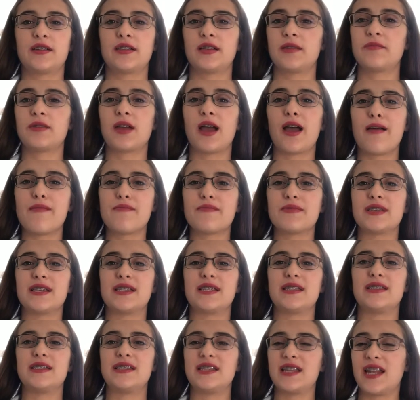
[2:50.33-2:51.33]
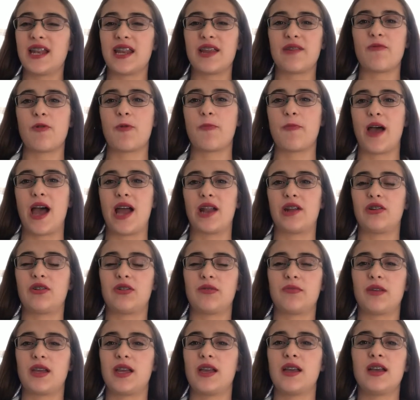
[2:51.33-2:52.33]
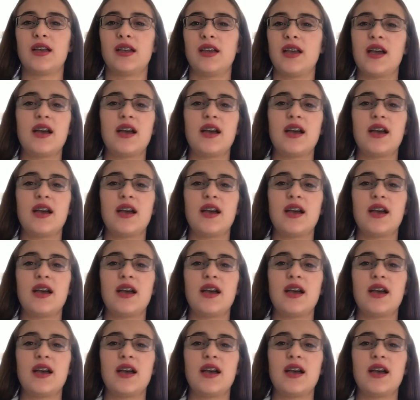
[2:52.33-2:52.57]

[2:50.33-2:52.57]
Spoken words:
sometimes it didn't even matter to me.